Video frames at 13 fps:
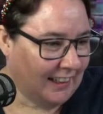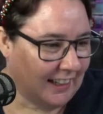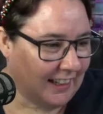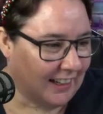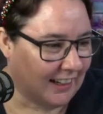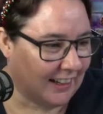
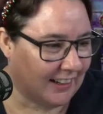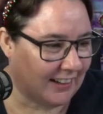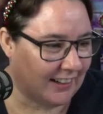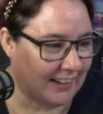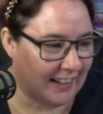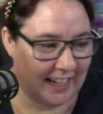Oh,
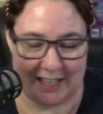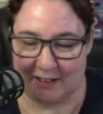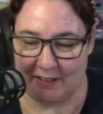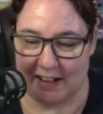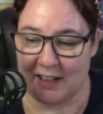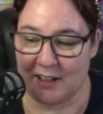
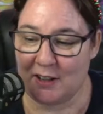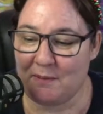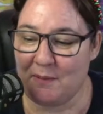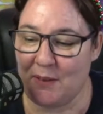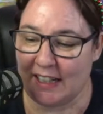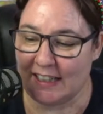anyway, good
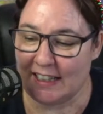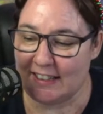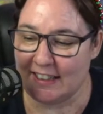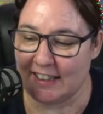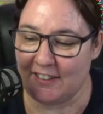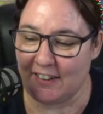morning,
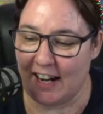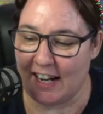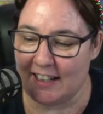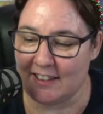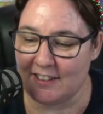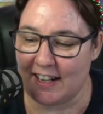Leslie Grant.
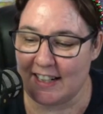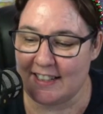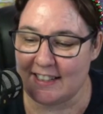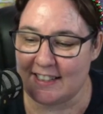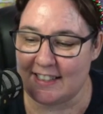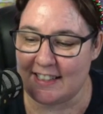It's great to
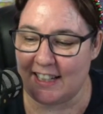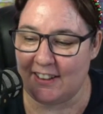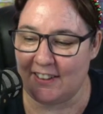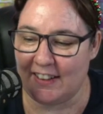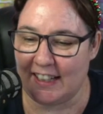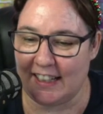see you
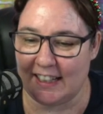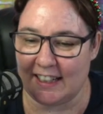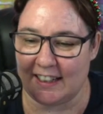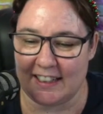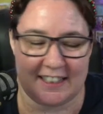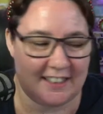
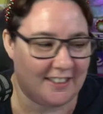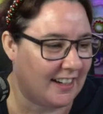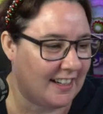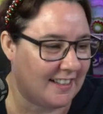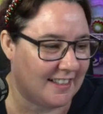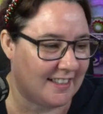here. It's great
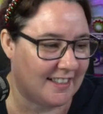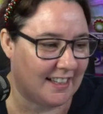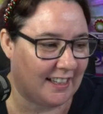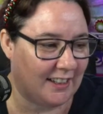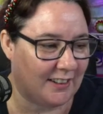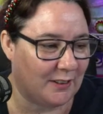to
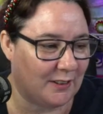see you.